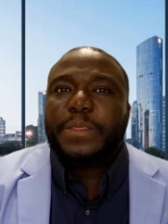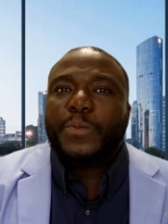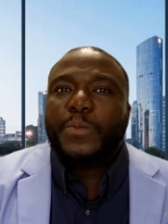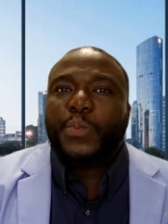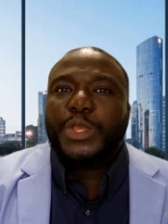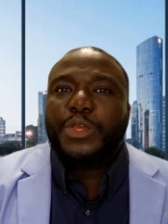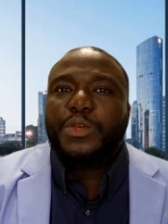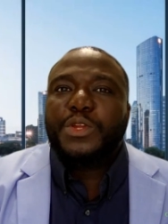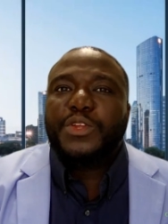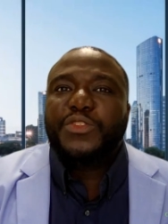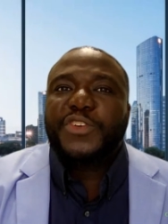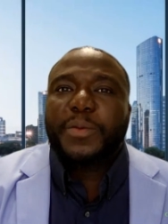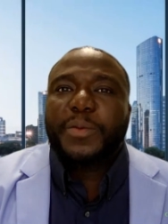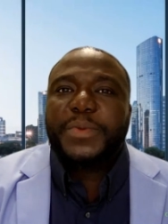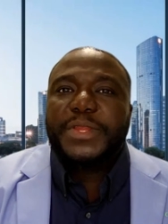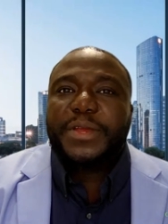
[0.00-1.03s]
when you
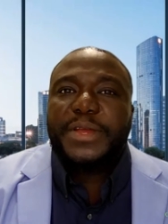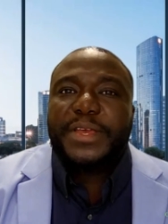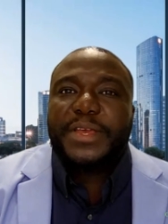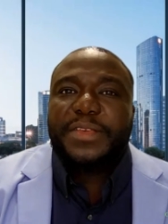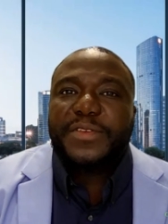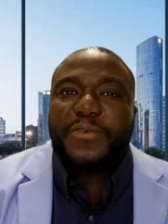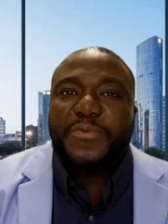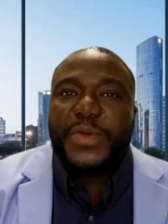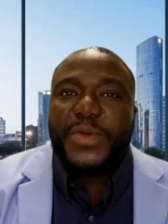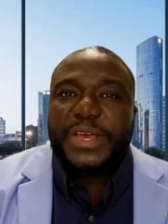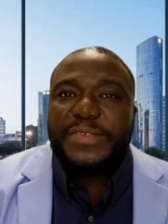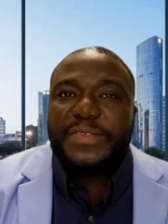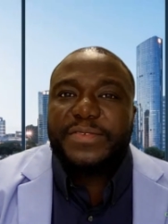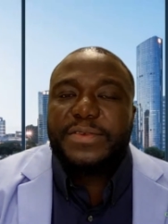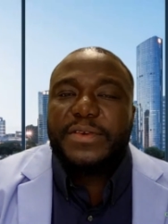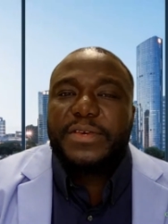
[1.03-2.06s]
determine there is a
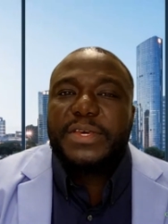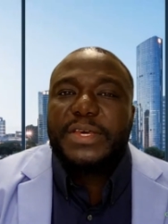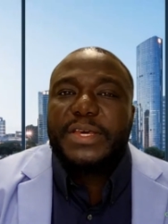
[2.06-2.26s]
risk